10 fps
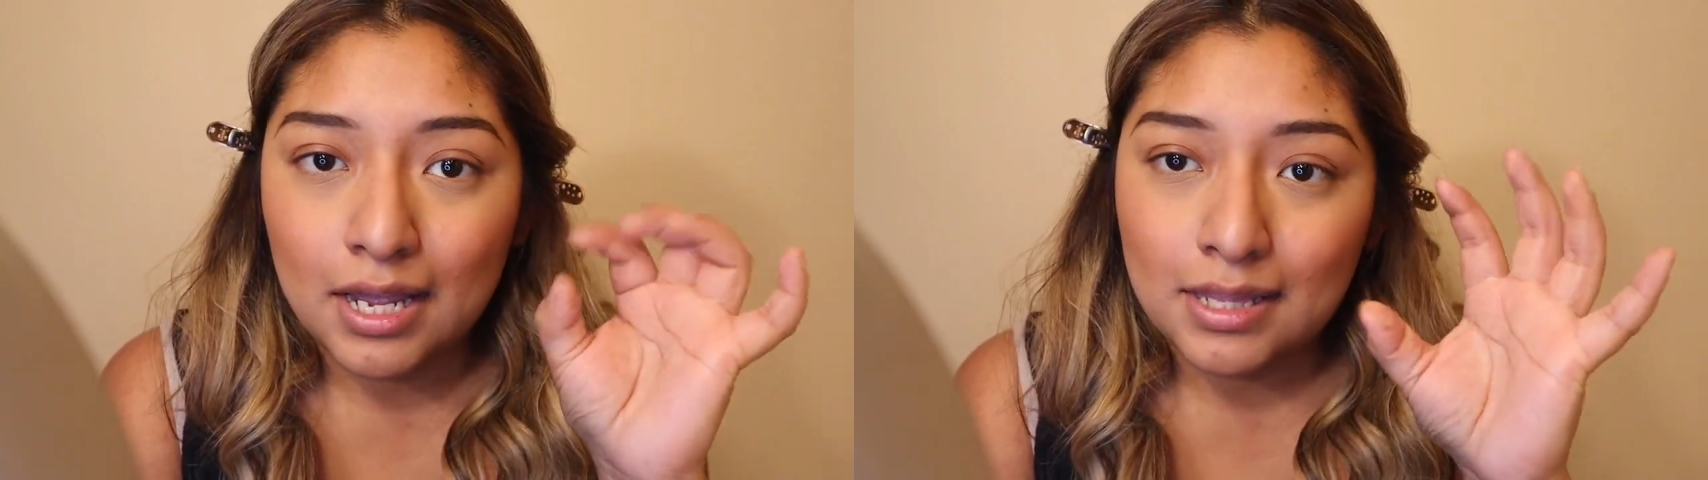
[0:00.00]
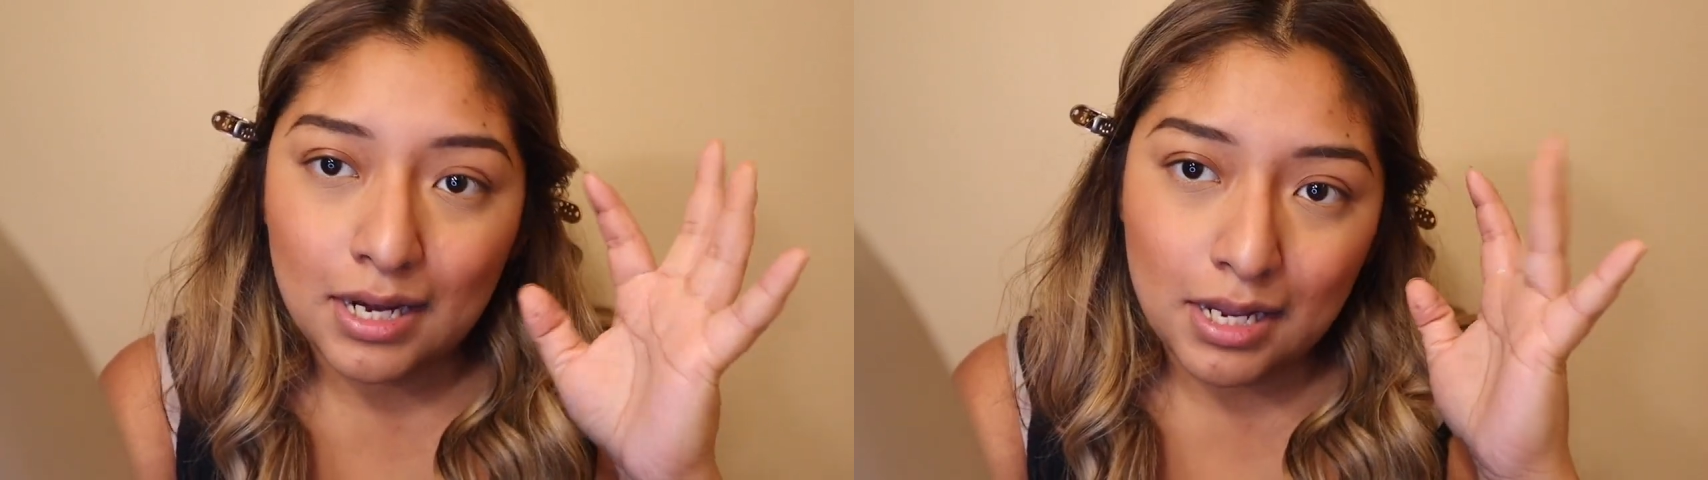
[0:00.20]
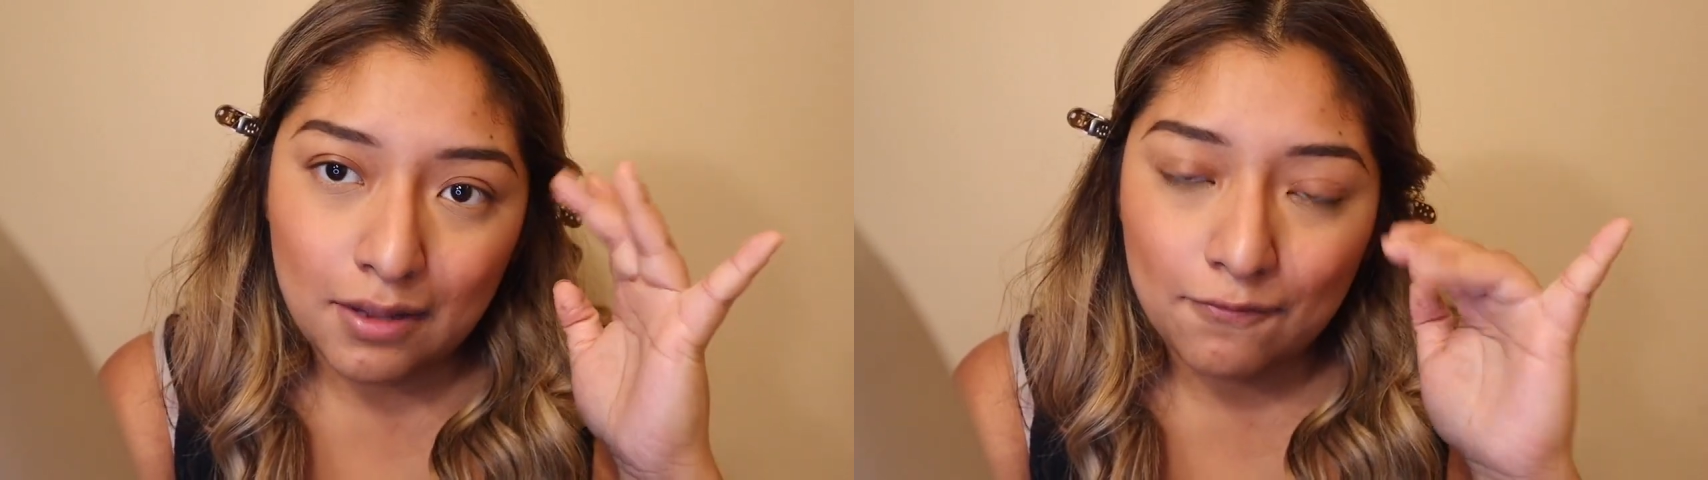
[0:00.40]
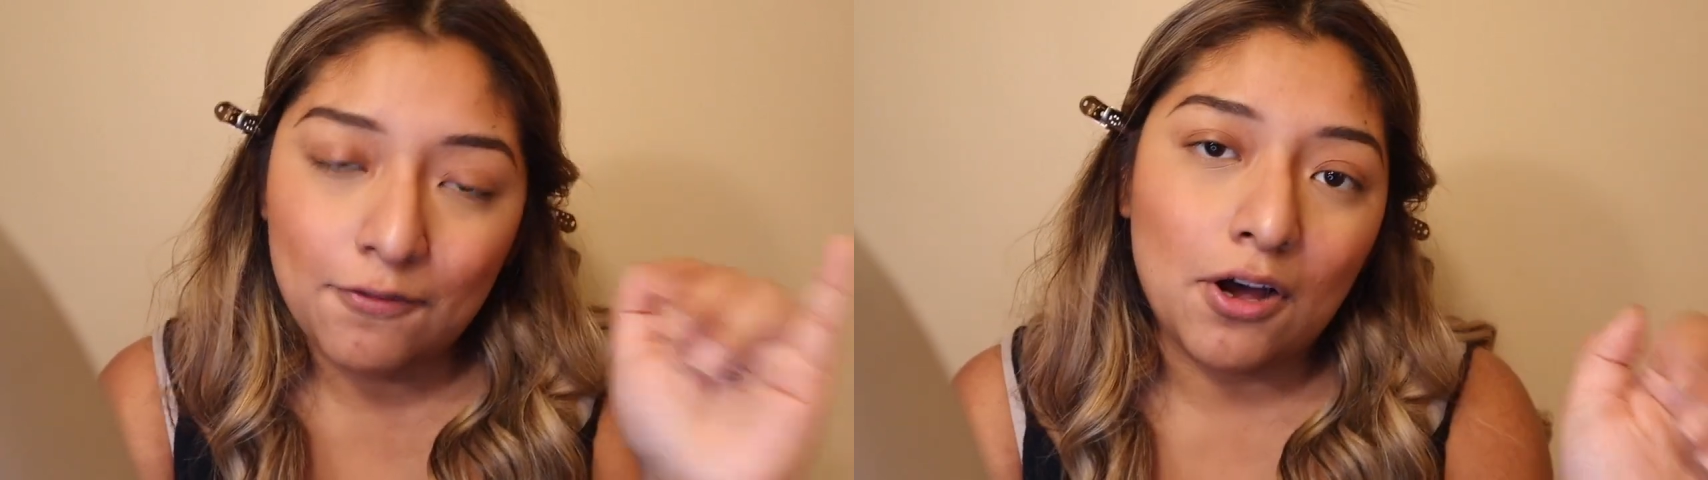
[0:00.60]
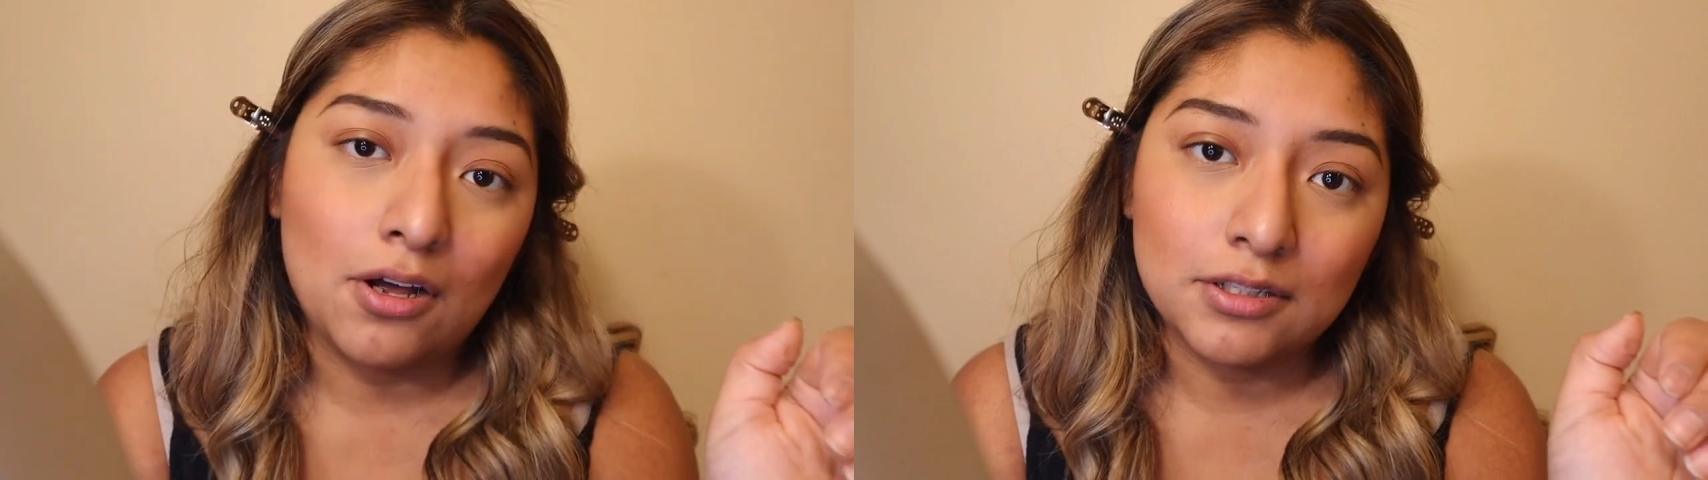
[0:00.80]
and then it
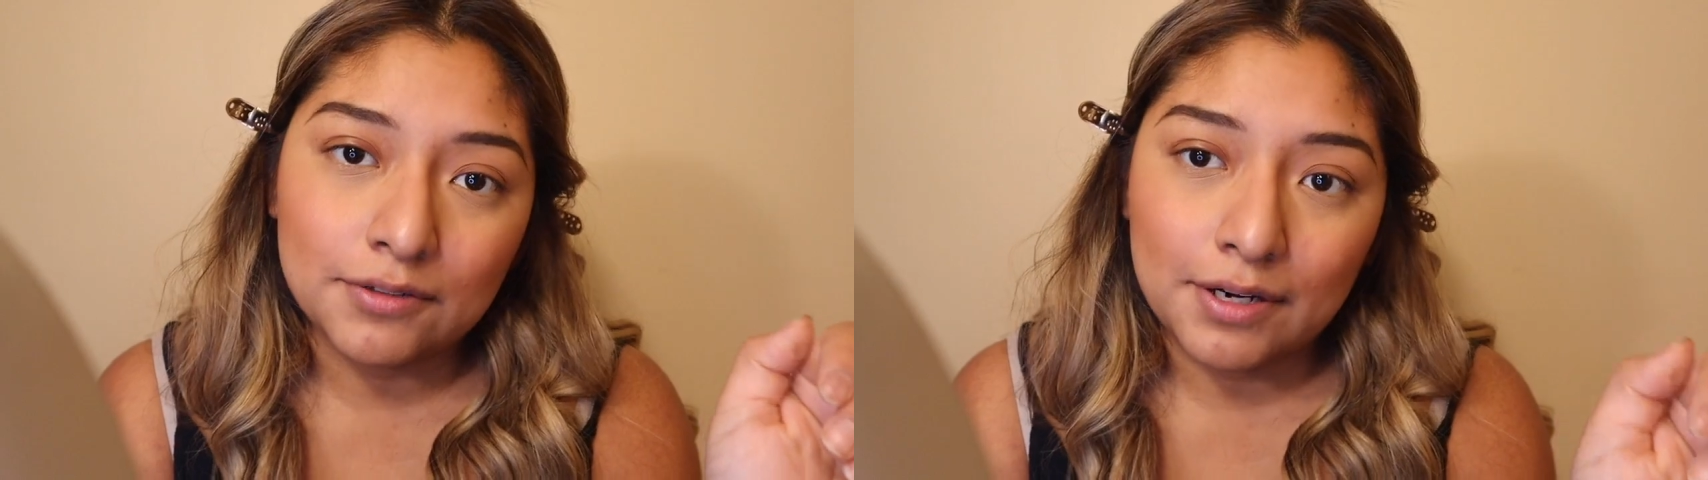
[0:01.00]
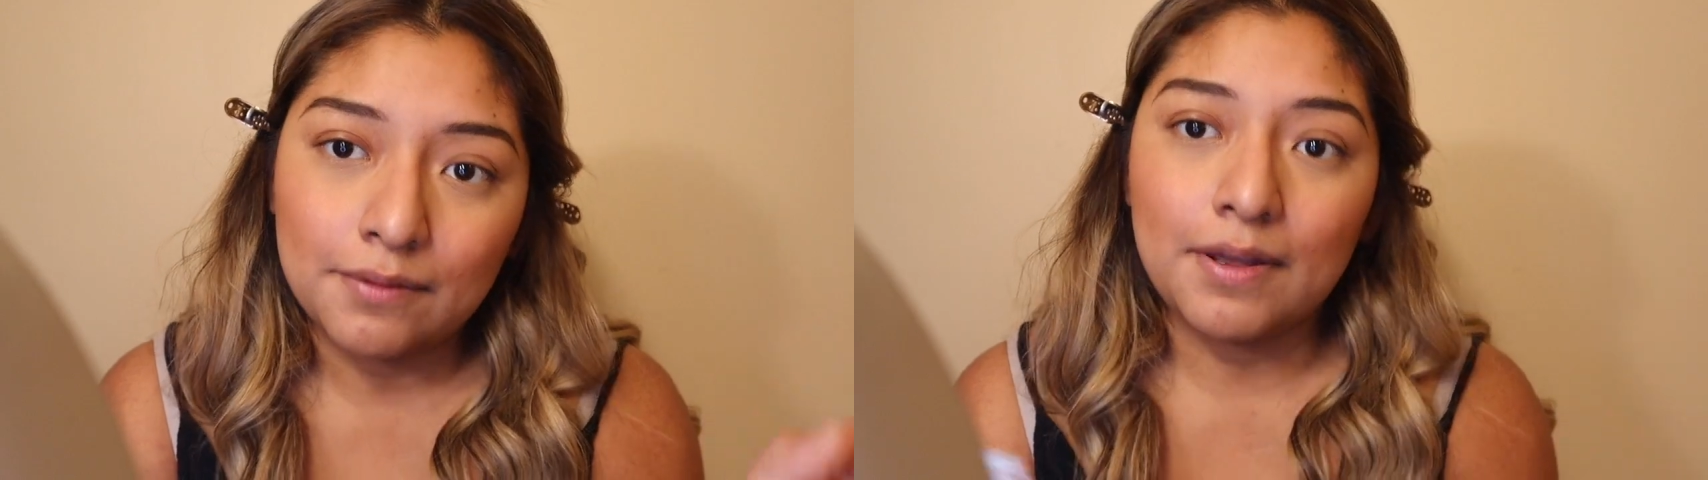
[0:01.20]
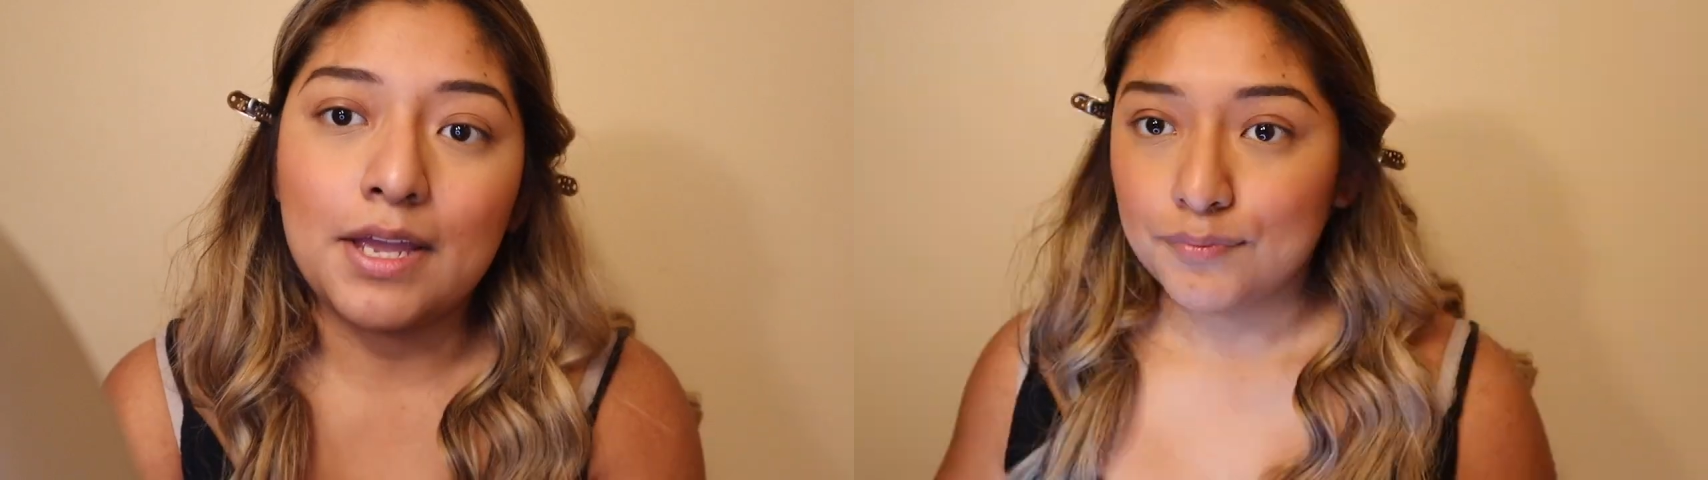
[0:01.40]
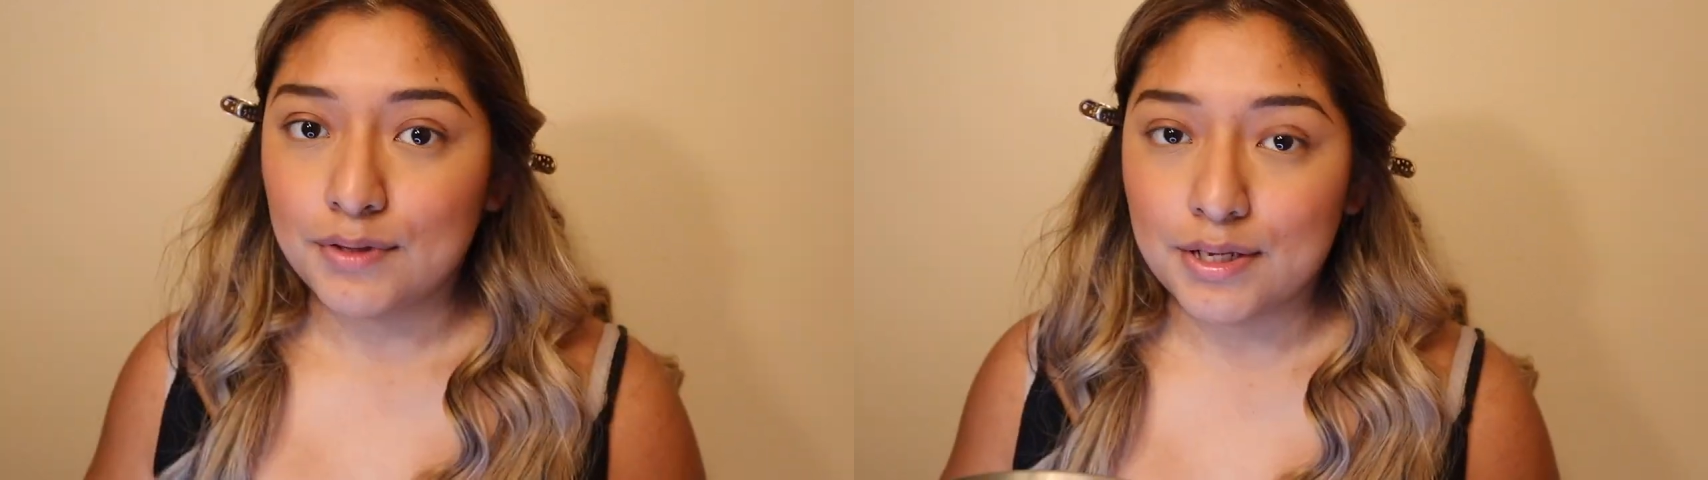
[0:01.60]
falls right away.